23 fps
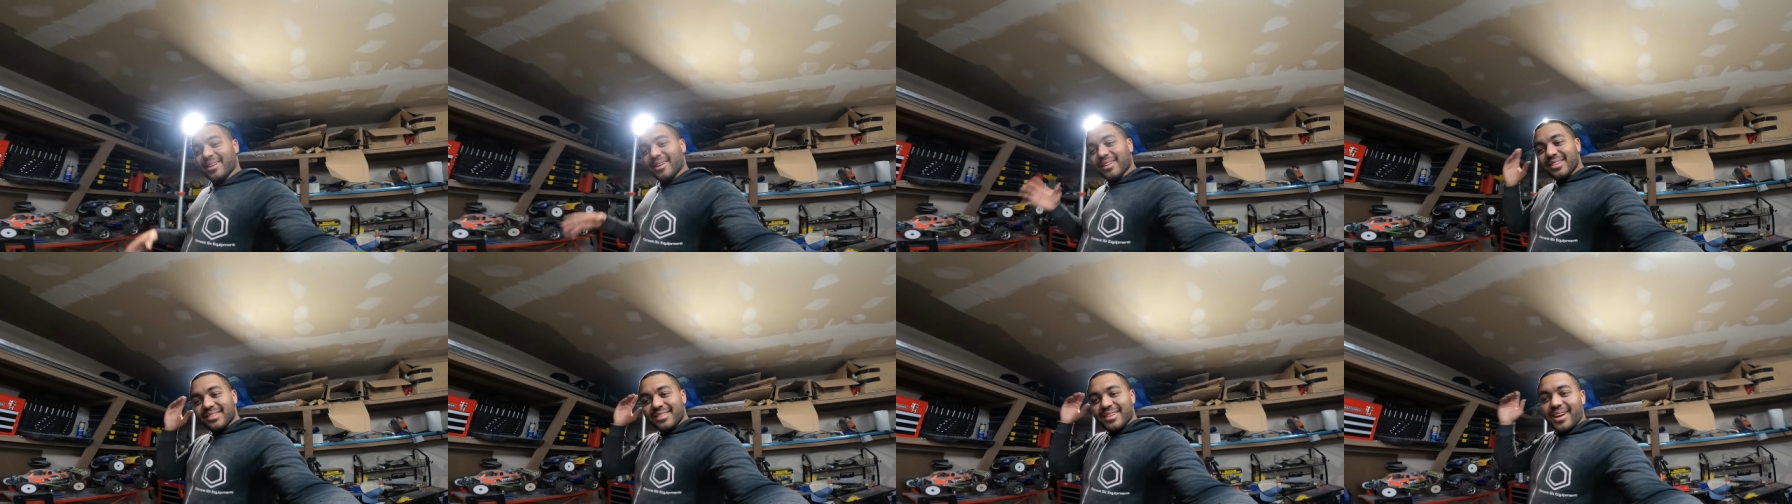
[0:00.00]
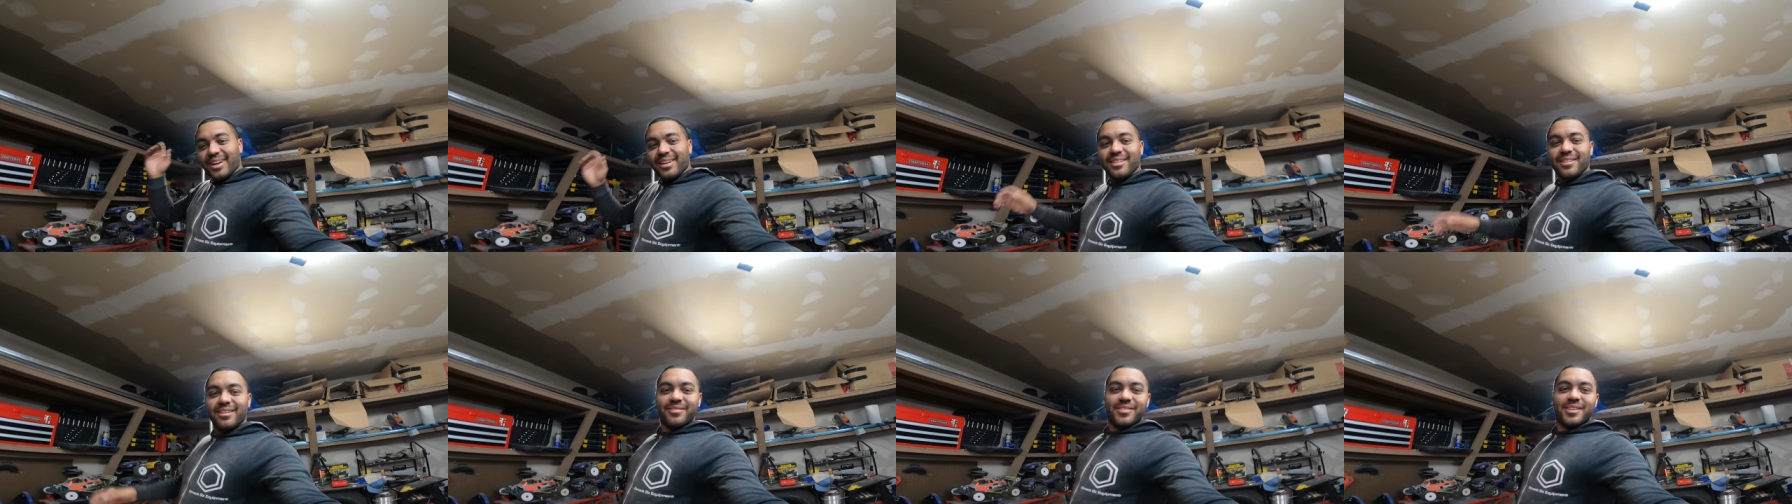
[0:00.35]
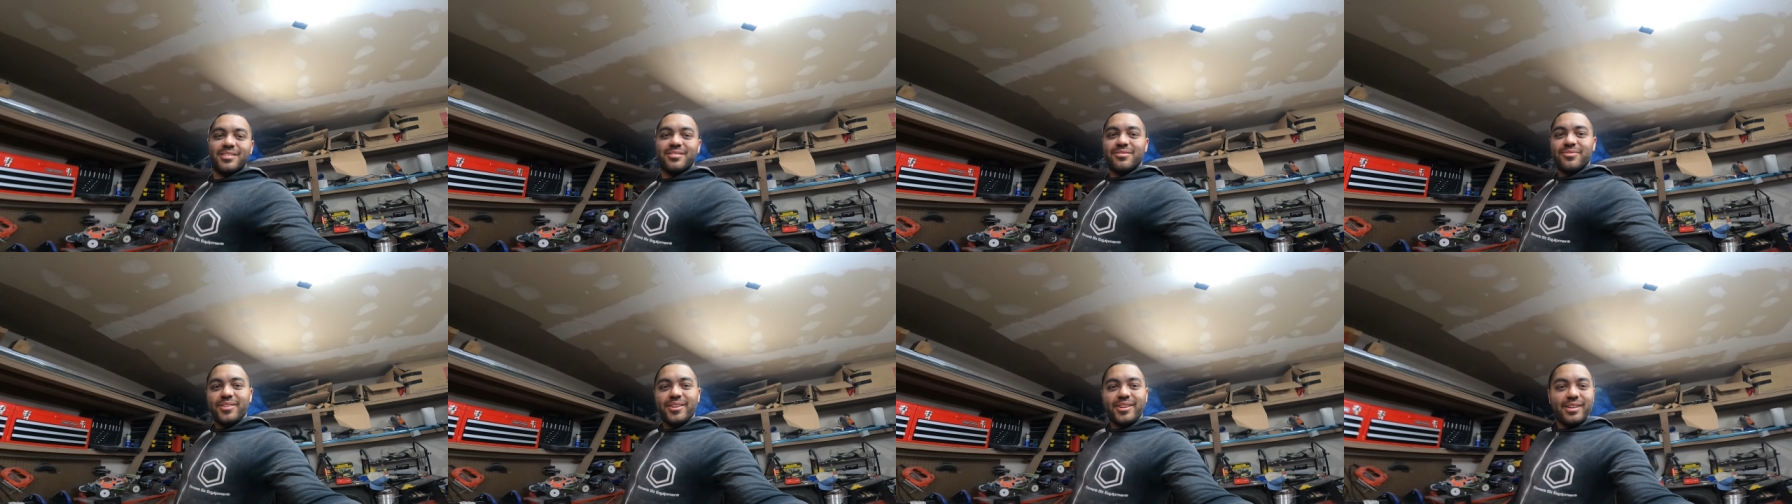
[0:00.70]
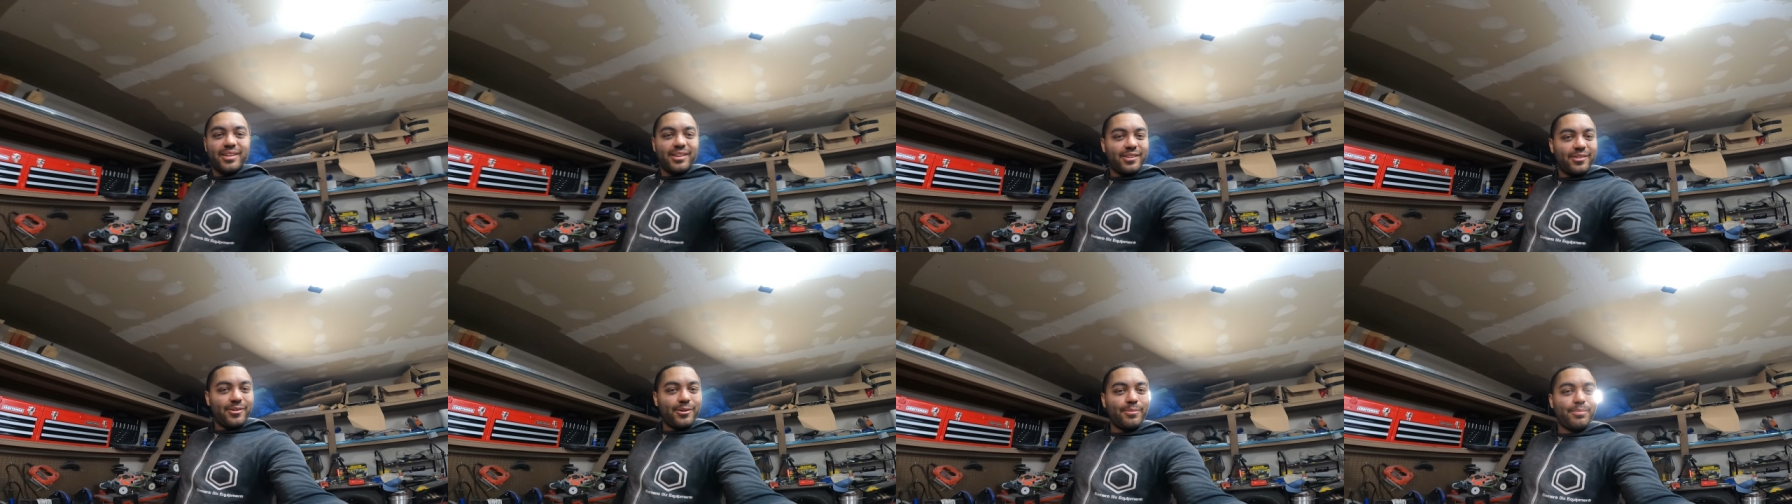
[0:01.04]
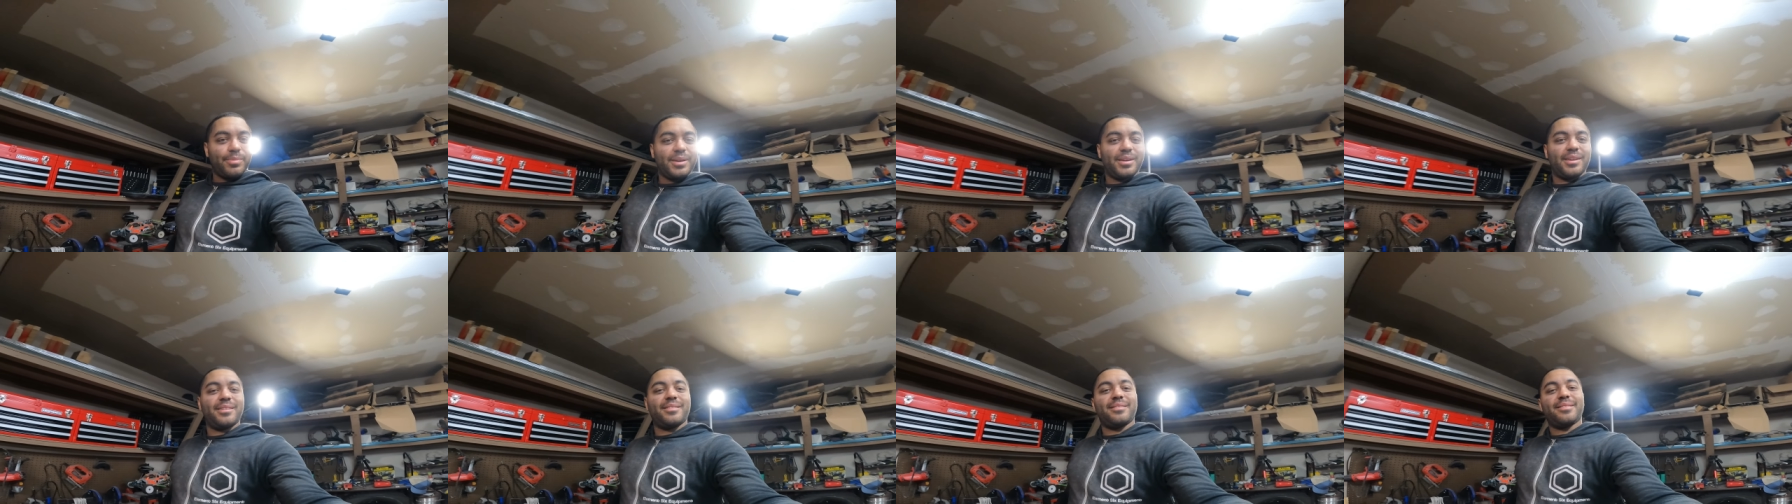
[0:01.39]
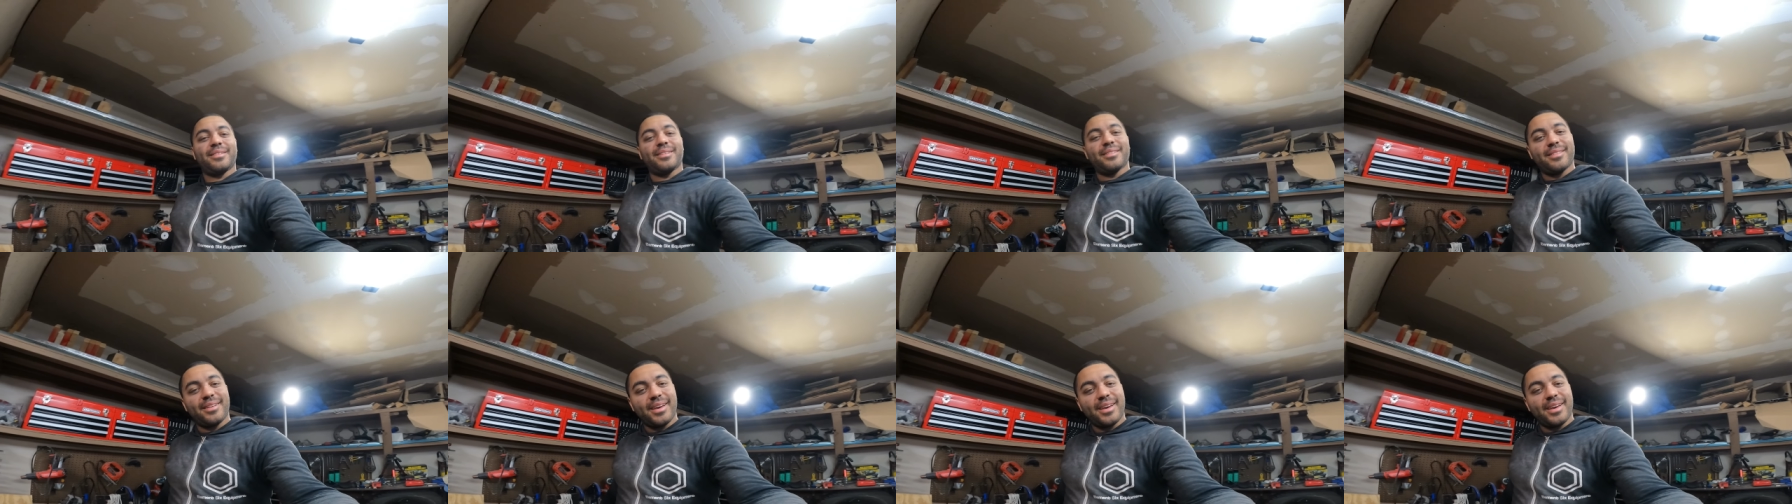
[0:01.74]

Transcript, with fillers: know, the title of this video will be